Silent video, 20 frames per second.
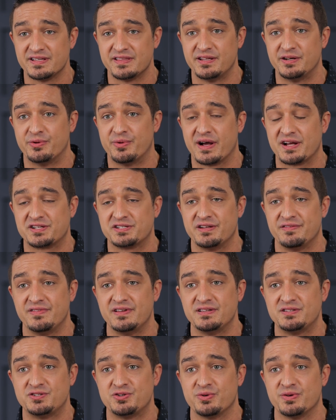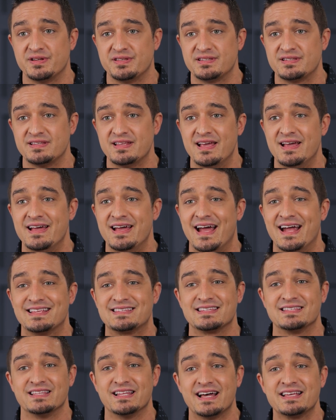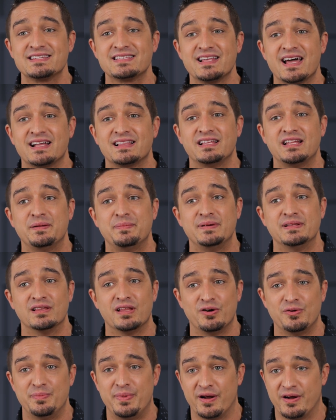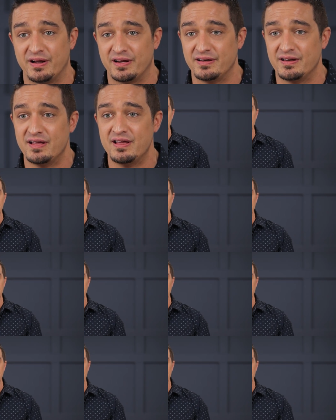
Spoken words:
to the direction of these joists, it's less likely to be load-bearing.